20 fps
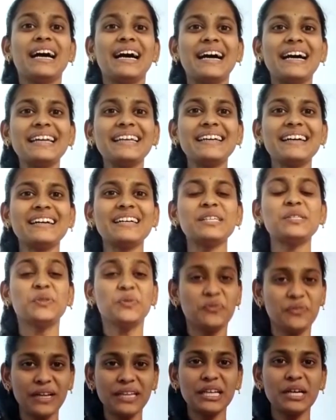Hi guys,
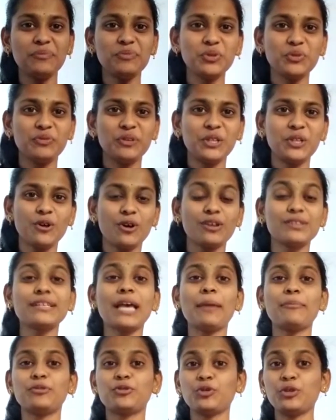welcome to We Talks
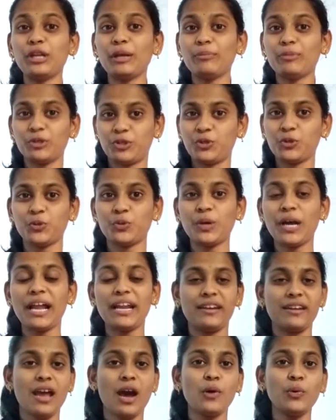episode number 2.
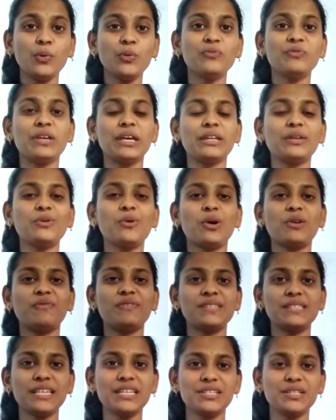And now we are in
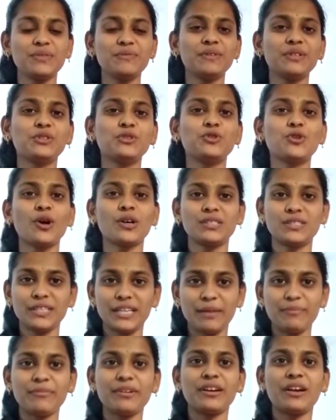conversation with Dr.
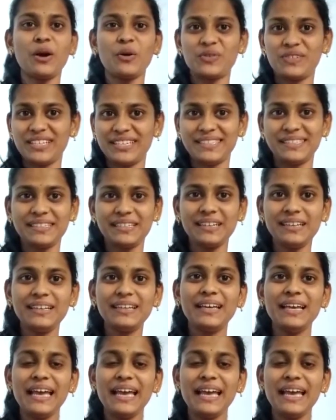M.K.kaushik sir.